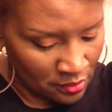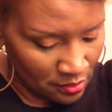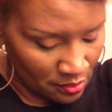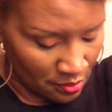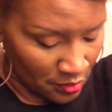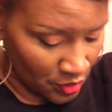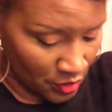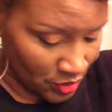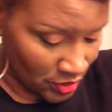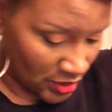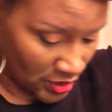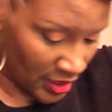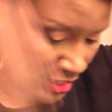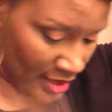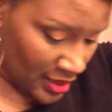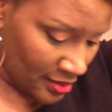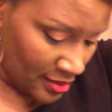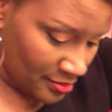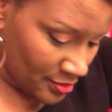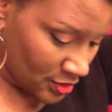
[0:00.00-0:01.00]
Most
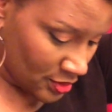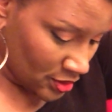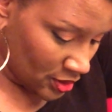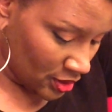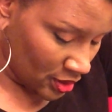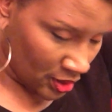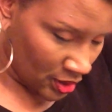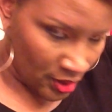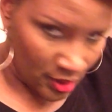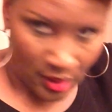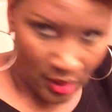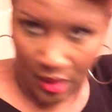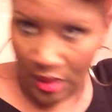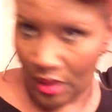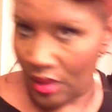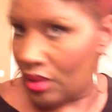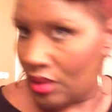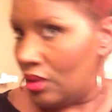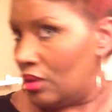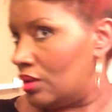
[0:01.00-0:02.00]
times,
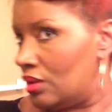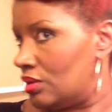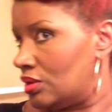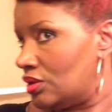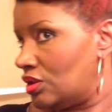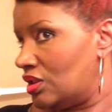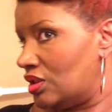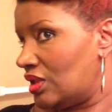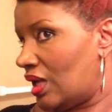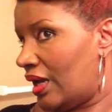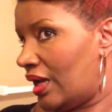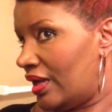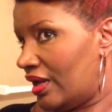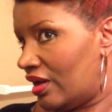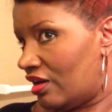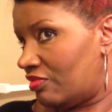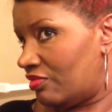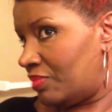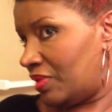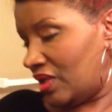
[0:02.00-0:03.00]
to not
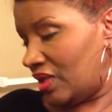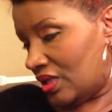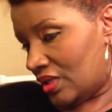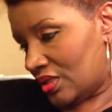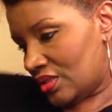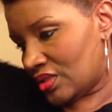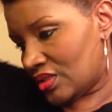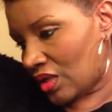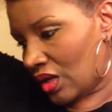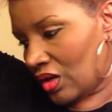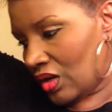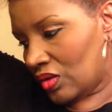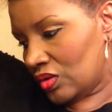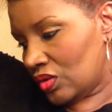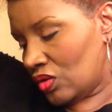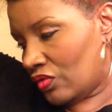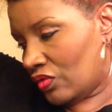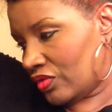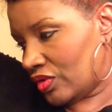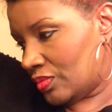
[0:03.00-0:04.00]
have pins all
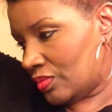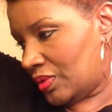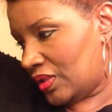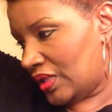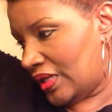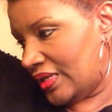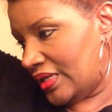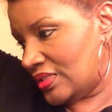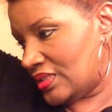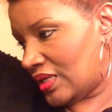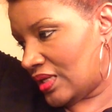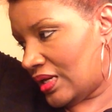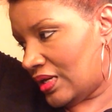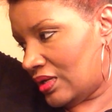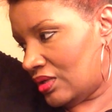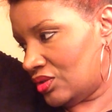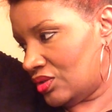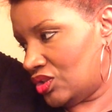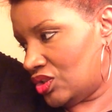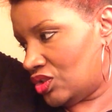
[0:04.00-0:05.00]
over the place,
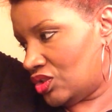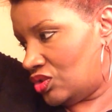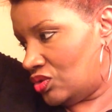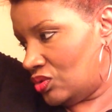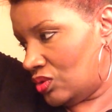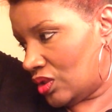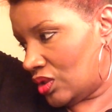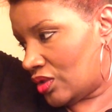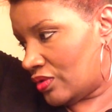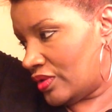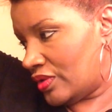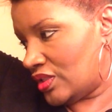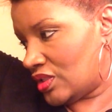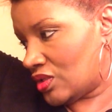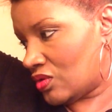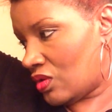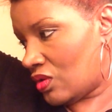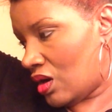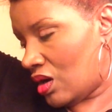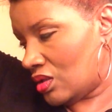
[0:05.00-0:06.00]
I'll just do a
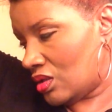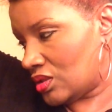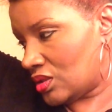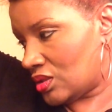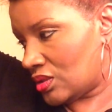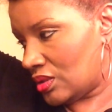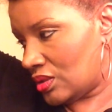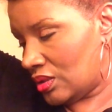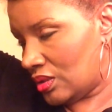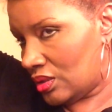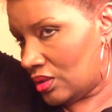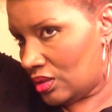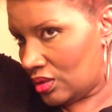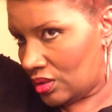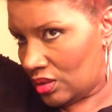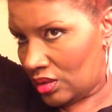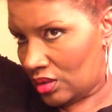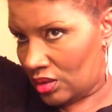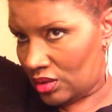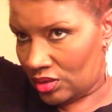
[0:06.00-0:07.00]
crisscross
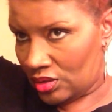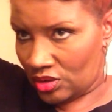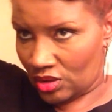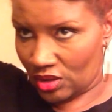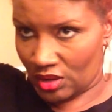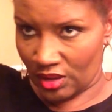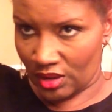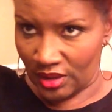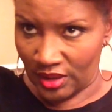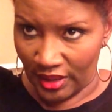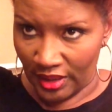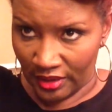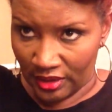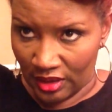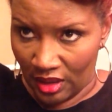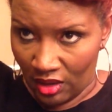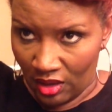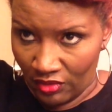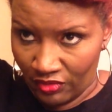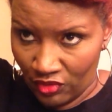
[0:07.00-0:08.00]
to connect
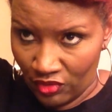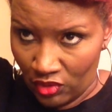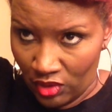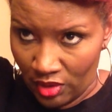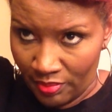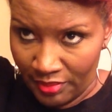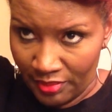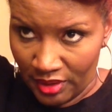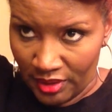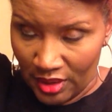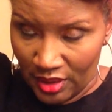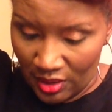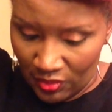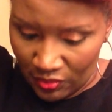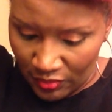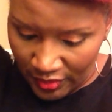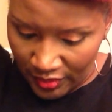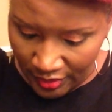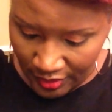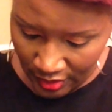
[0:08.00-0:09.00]
all four and be done
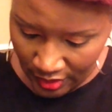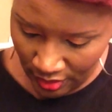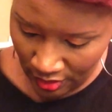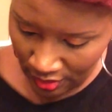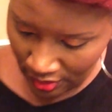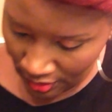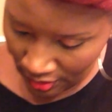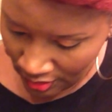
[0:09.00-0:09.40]
with it.